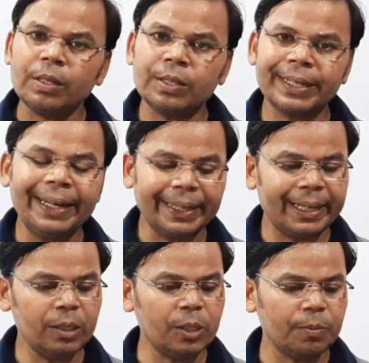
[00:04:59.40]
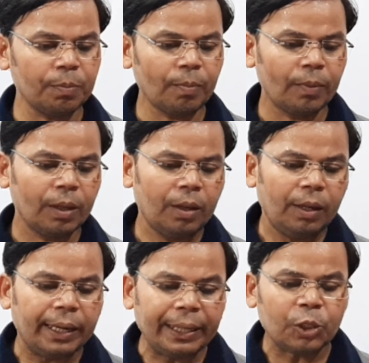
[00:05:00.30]
sentence:
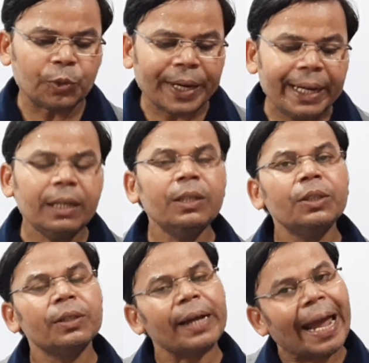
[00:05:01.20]
It rained